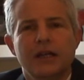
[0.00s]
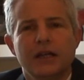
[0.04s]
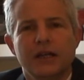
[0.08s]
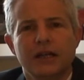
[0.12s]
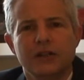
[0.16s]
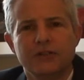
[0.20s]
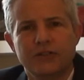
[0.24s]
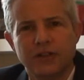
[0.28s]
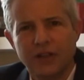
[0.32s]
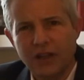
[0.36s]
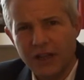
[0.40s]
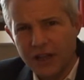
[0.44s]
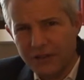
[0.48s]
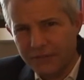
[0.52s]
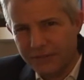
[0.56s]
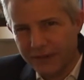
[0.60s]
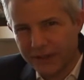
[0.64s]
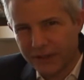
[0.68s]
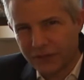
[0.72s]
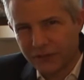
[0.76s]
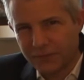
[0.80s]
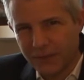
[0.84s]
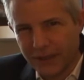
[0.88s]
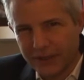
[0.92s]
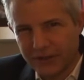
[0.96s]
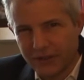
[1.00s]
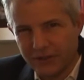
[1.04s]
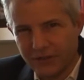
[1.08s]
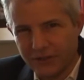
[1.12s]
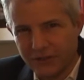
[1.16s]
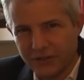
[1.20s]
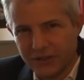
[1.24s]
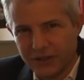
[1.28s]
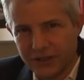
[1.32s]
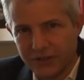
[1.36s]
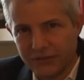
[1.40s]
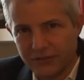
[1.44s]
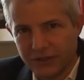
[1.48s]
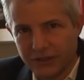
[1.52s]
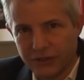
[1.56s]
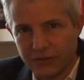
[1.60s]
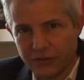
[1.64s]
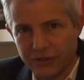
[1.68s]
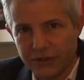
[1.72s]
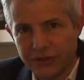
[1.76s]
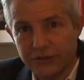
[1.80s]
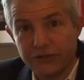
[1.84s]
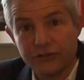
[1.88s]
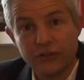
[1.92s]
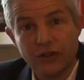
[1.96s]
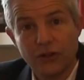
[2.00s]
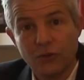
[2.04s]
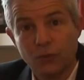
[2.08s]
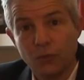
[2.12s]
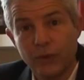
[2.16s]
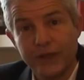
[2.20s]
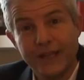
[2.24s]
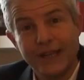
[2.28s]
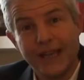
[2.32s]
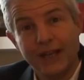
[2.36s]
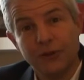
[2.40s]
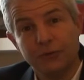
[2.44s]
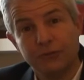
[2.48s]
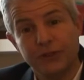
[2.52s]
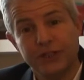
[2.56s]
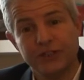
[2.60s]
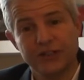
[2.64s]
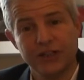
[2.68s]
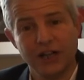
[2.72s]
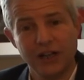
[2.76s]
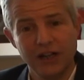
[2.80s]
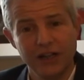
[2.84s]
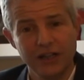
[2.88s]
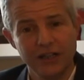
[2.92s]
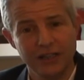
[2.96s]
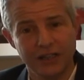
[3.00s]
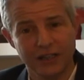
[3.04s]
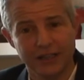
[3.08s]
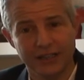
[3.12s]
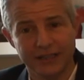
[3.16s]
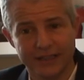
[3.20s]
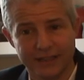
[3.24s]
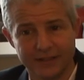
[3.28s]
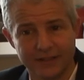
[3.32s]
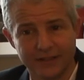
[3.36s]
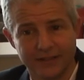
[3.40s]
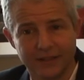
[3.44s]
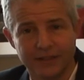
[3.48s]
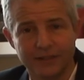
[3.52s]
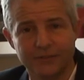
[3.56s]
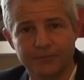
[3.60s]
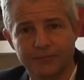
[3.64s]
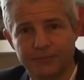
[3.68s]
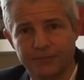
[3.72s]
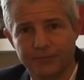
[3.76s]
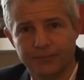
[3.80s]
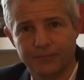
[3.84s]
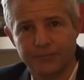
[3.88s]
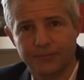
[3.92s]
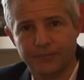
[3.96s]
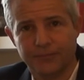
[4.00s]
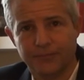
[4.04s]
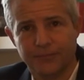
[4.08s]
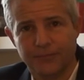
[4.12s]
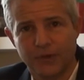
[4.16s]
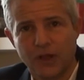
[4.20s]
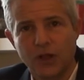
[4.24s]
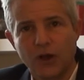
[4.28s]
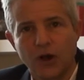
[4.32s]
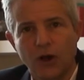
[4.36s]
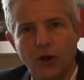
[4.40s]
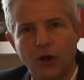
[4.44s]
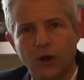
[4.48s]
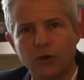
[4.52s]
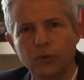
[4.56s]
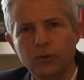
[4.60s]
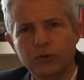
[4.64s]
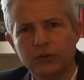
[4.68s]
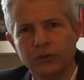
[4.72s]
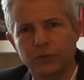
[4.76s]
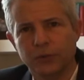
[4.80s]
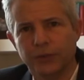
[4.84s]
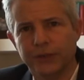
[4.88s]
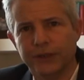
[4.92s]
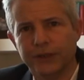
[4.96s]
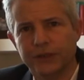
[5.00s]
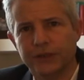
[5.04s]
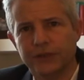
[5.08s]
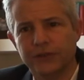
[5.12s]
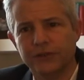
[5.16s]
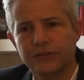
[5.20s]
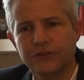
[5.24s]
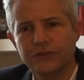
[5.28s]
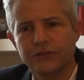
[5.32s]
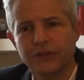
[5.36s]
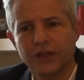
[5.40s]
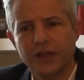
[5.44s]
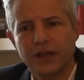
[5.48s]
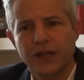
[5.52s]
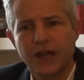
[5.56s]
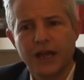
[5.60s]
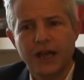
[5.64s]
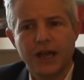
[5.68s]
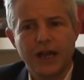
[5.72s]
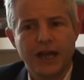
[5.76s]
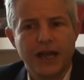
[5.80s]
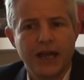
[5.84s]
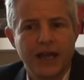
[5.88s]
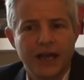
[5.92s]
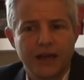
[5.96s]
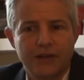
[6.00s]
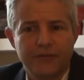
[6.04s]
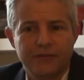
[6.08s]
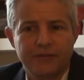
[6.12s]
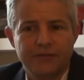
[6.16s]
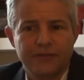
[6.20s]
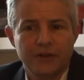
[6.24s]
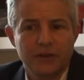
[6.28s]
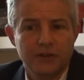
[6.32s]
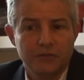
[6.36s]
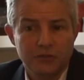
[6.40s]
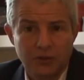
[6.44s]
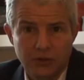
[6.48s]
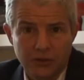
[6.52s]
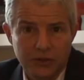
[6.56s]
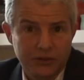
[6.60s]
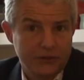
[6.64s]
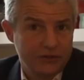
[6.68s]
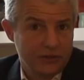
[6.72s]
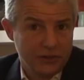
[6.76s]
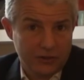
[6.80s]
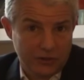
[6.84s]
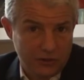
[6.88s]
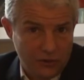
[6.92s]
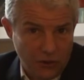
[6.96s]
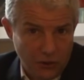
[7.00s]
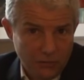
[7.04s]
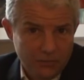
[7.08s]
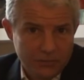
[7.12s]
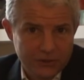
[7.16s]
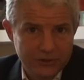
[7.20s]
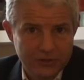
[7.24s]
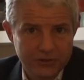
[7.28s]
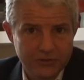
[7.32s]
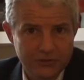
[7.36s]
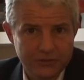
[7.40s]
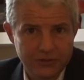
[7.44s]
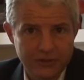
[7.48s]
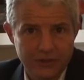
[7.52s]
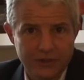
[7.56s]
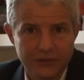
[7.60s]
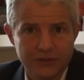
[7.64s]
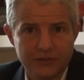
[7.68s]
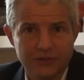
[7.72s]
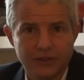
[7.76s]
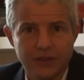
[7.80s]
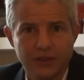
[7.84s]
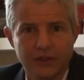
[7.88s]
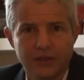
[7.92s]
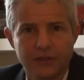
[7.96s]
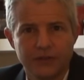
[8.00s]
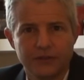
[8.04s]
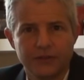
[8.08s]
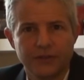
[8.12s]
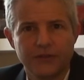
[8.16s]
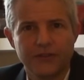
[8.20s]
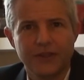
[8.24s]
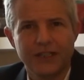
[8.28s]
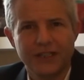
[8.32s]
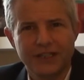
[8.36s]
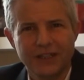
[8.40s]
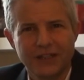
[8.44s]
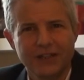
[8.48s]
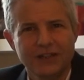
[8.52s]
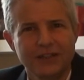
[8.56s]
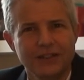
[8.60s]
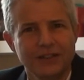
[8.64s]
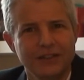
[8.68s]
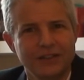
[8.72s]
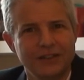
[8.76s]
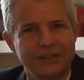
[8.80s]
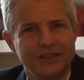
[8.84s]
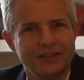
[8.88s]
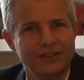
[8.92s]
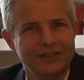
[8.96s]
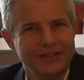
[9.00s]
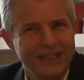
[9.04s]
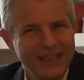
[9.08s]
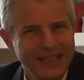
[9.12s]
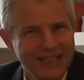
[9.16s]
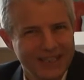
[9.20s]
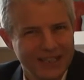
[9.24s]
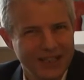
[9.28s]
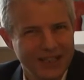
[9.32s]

As life expectancy has increased, we now retire later. Older workers have knowledge and competencies that the young need